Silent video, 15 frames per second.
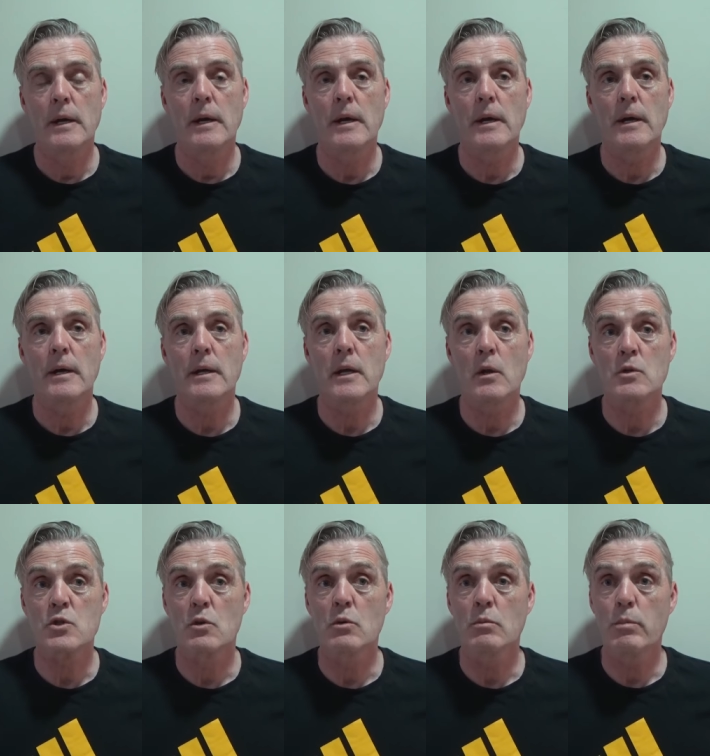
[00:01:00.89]
uh, and
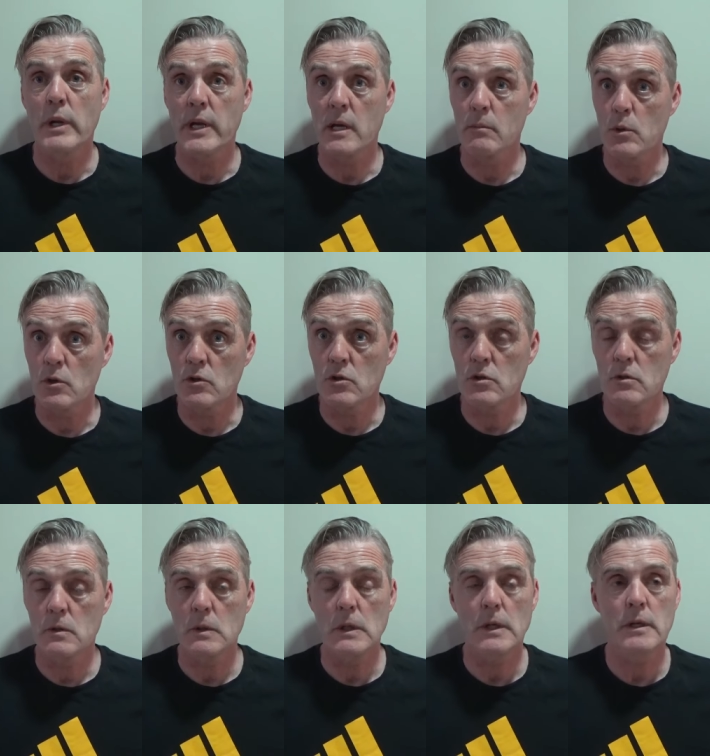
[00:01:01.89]
also playing abroad.
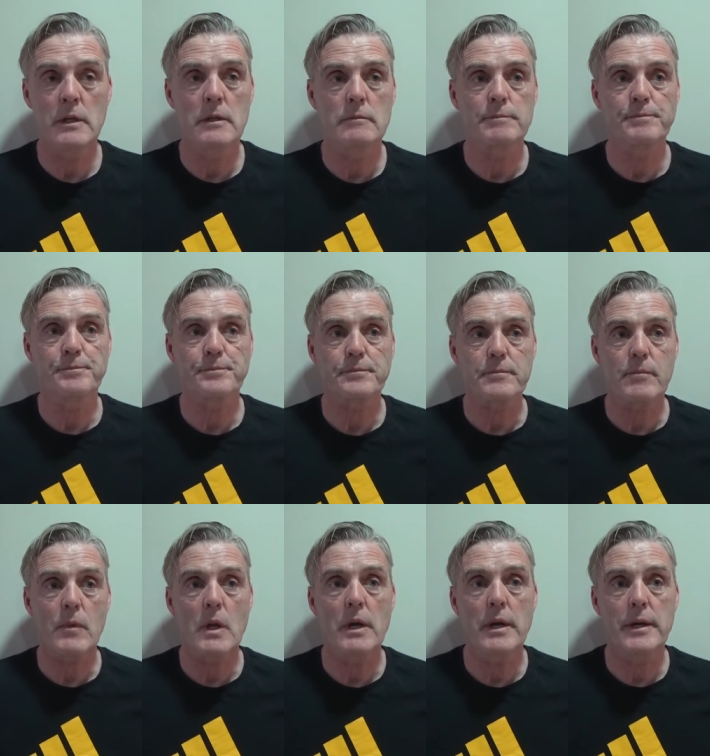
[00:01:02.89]

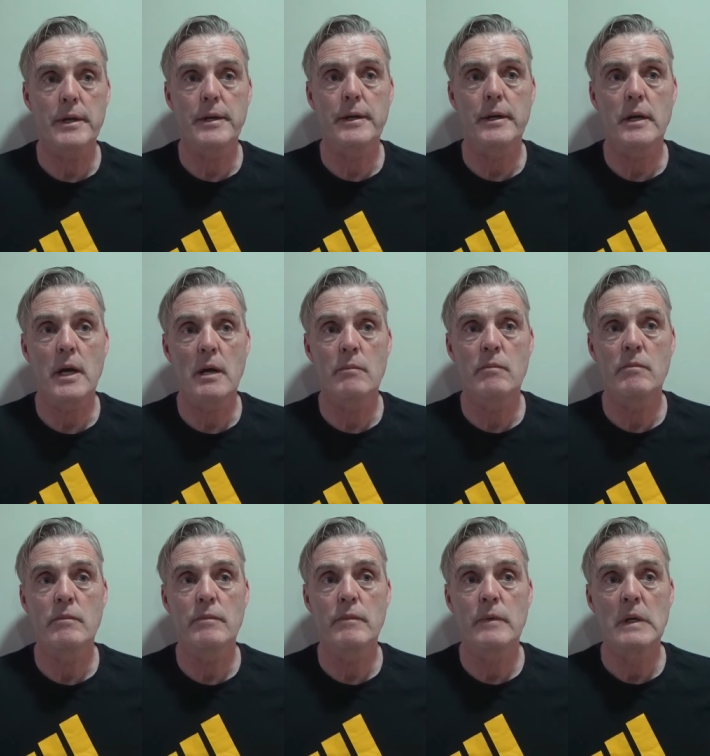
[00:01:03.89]
Um, and uh,
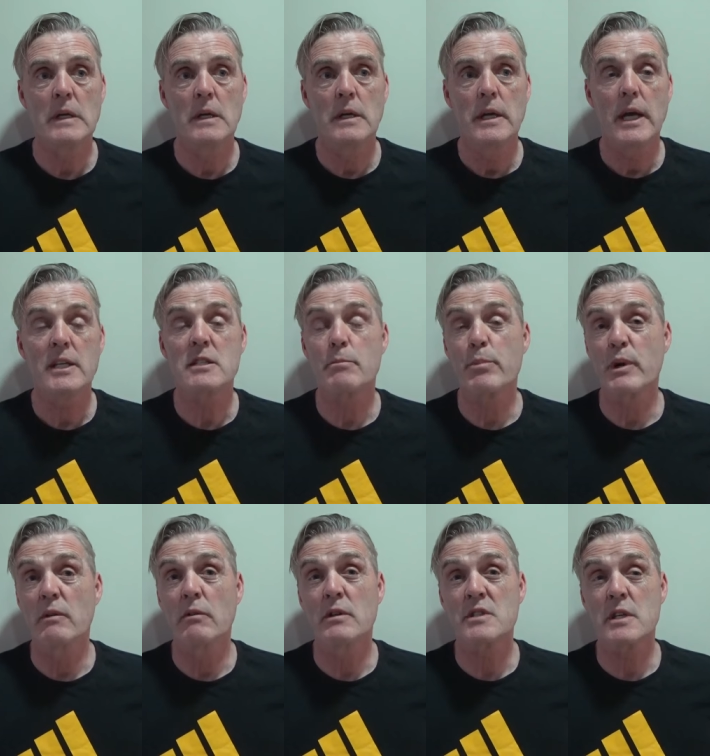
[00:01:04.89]
I'm, it's a
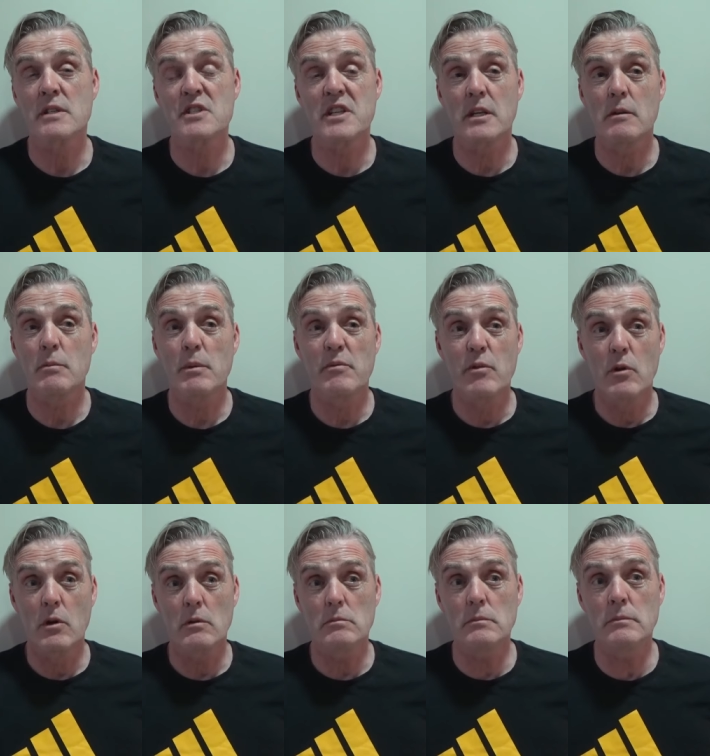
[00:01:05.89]
privilege, I said it before,